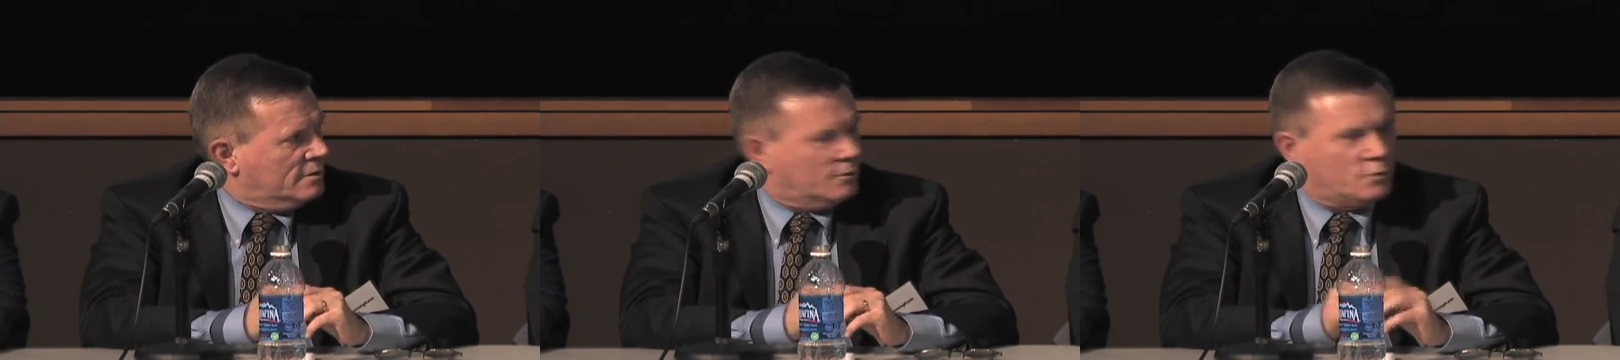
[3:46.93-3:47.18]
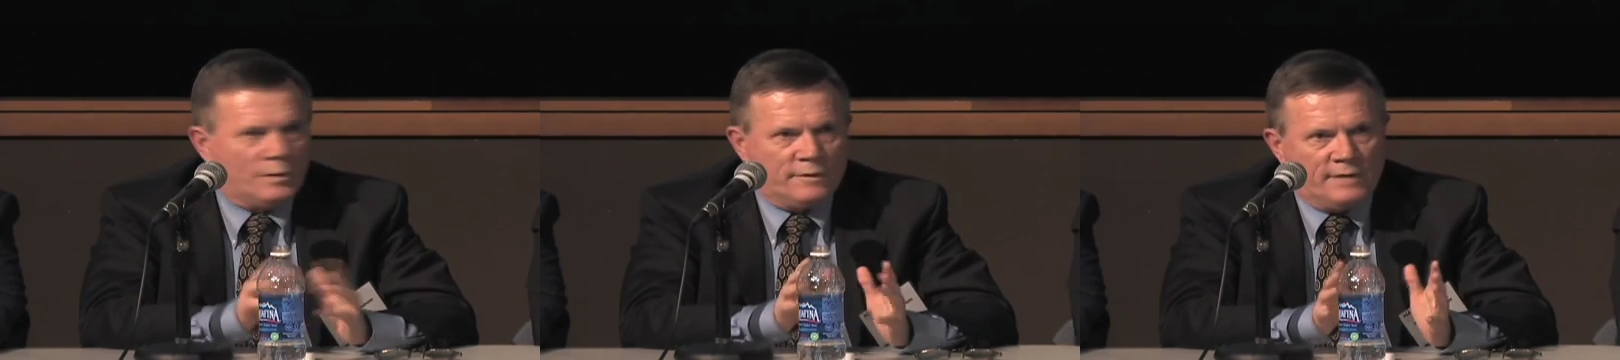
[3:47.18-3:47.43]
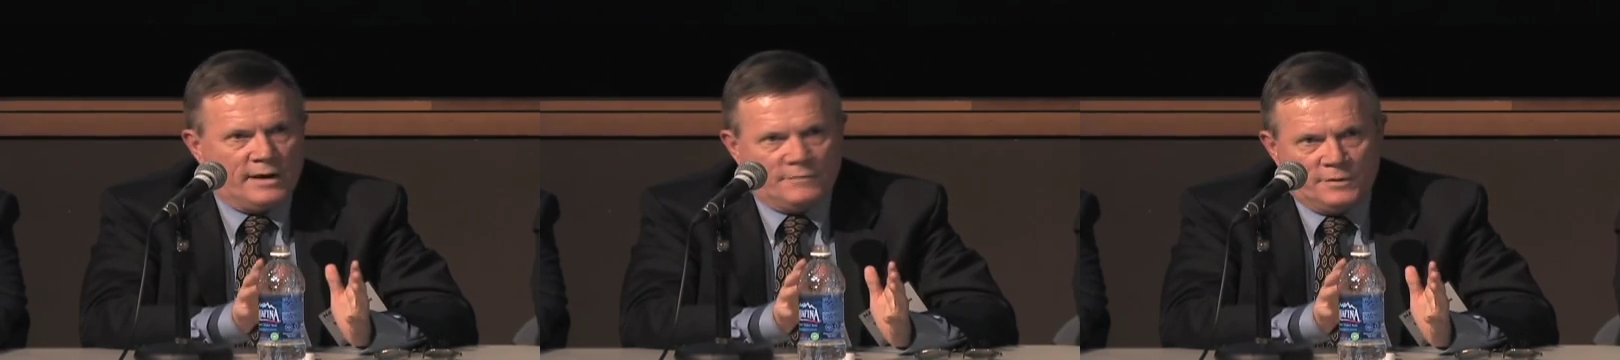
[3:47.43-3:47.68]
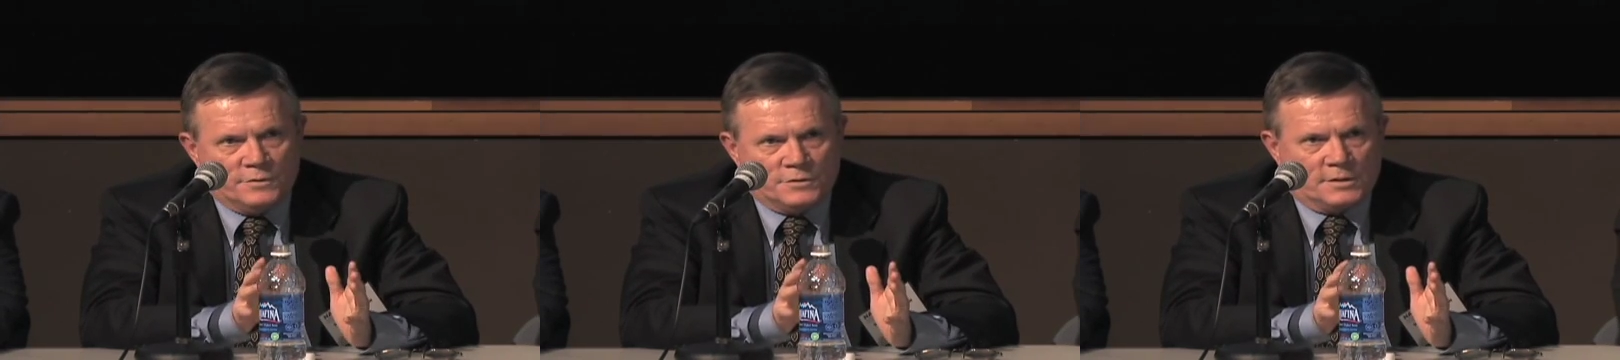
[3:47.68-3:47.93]

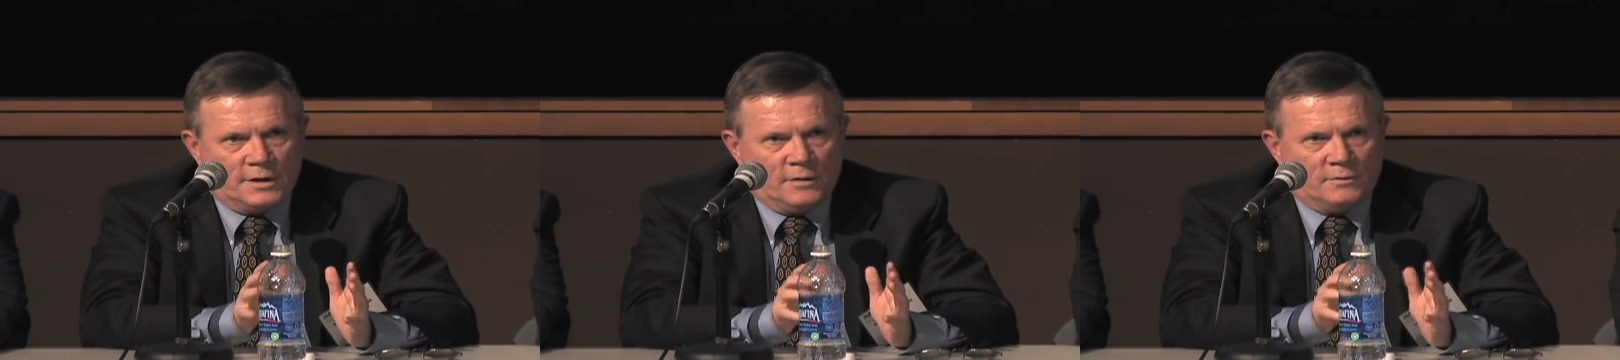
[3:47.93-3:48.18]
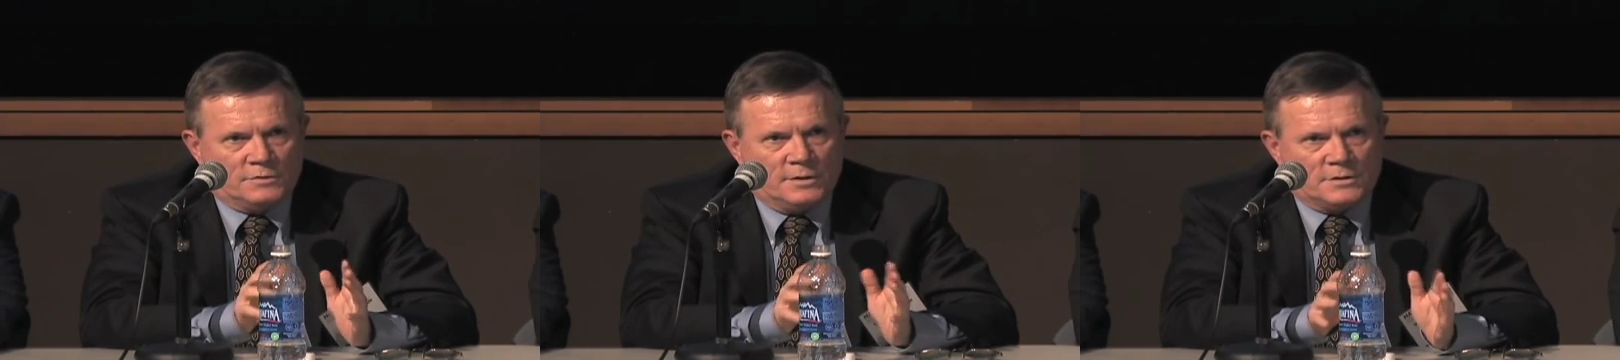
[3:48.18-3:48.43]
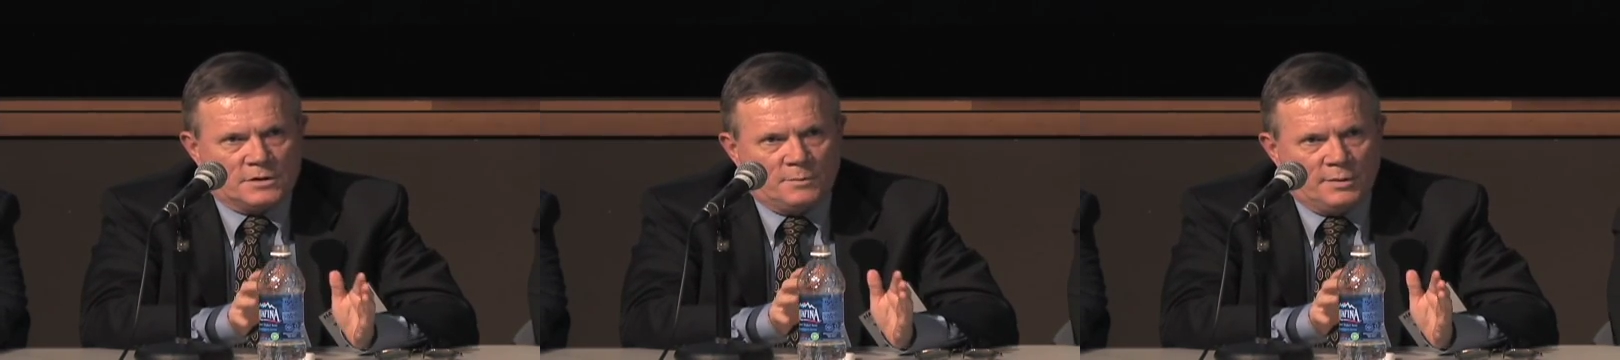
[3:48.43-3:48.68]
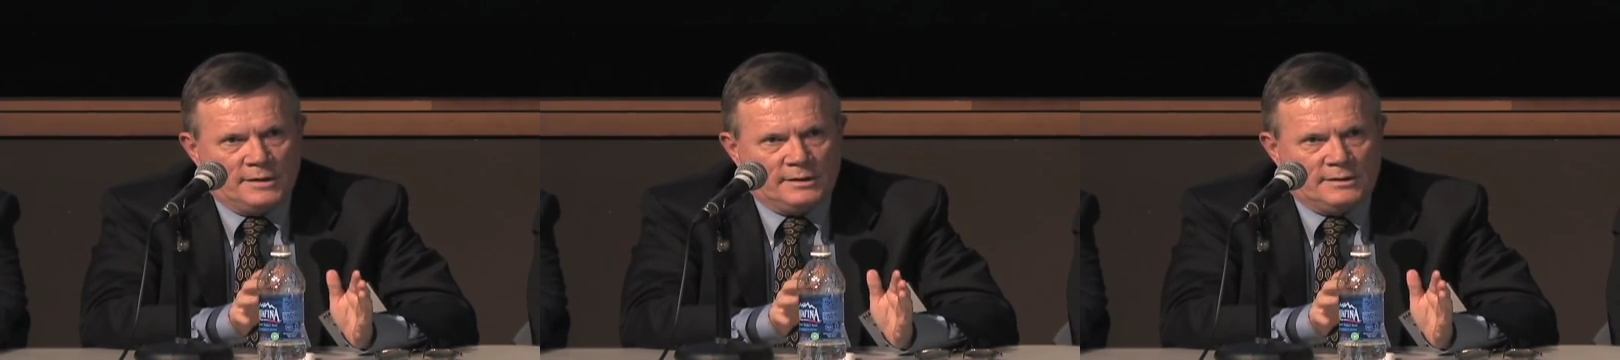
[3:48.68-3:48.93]
25 years ago. So that's a
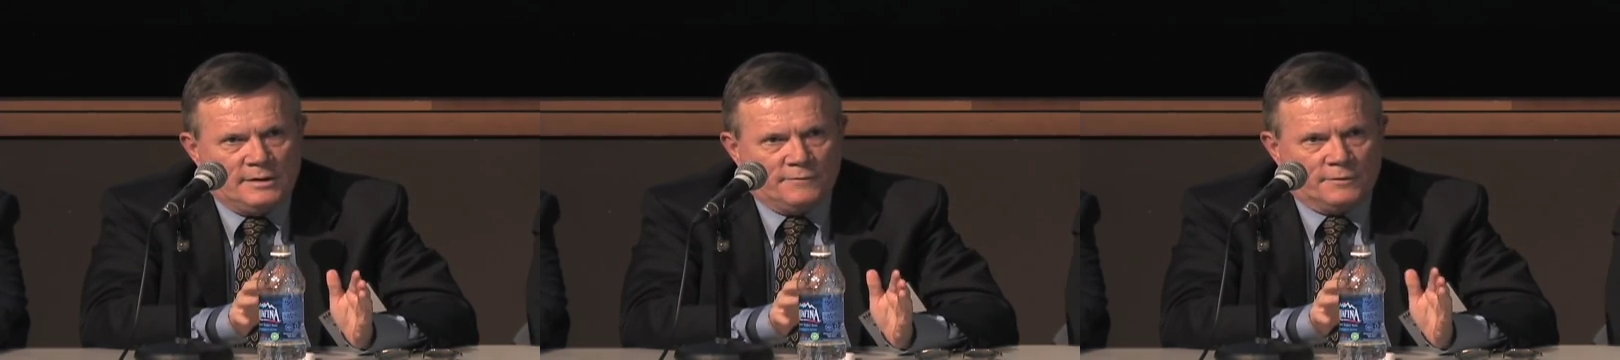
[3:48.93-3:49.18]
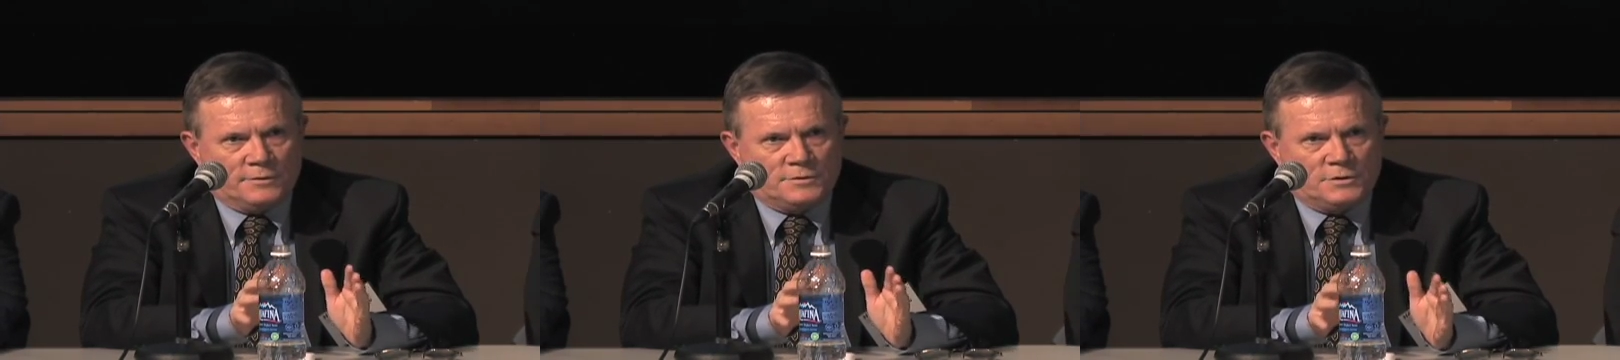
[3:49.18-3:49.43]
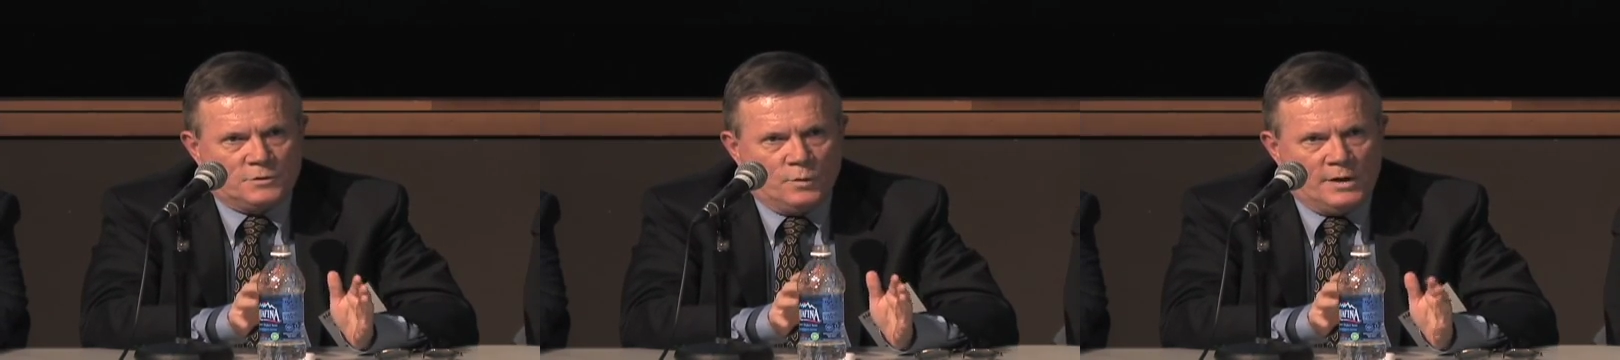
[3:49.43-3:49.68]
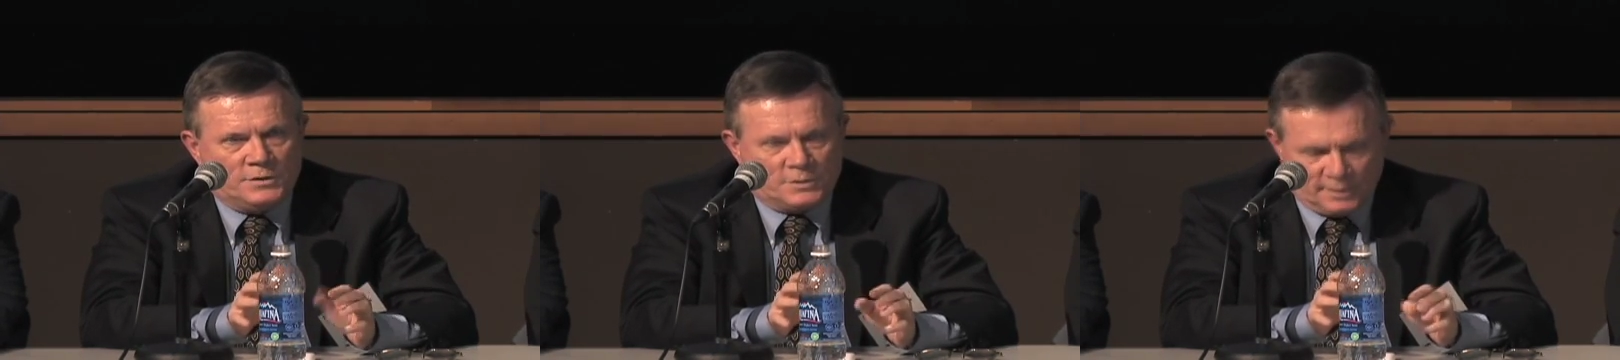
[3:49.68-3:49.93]
completely different
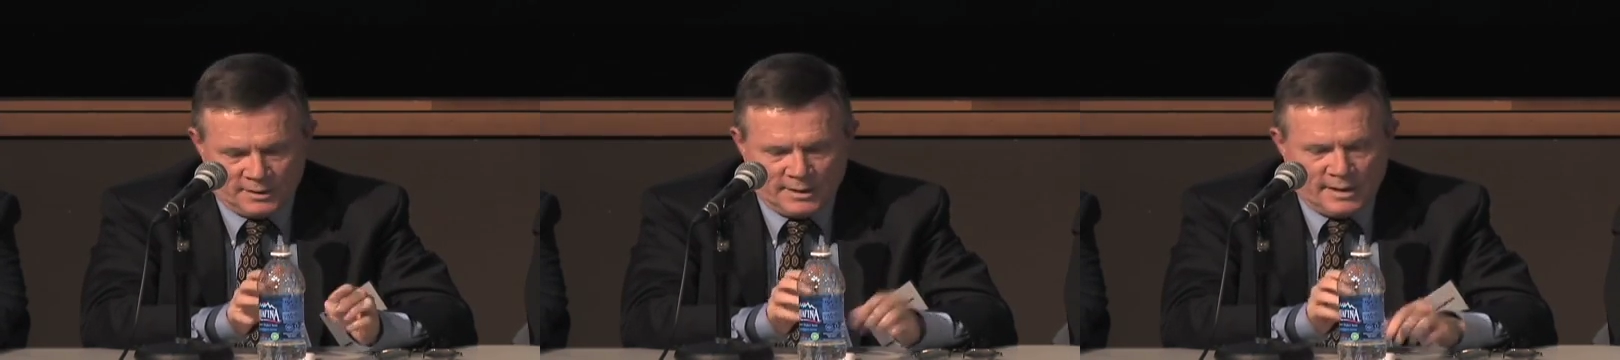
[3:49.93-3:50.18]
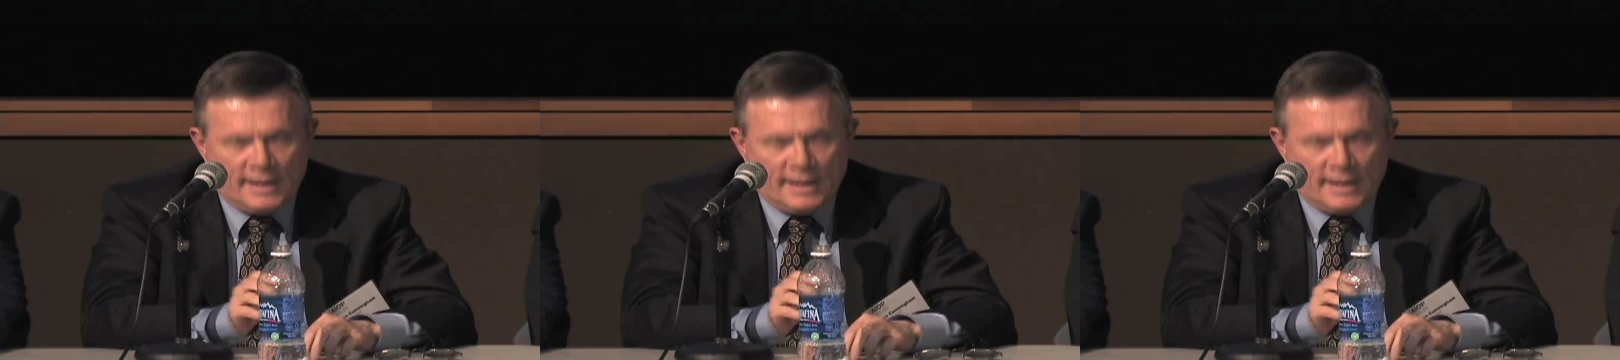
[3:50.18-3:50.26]
situation.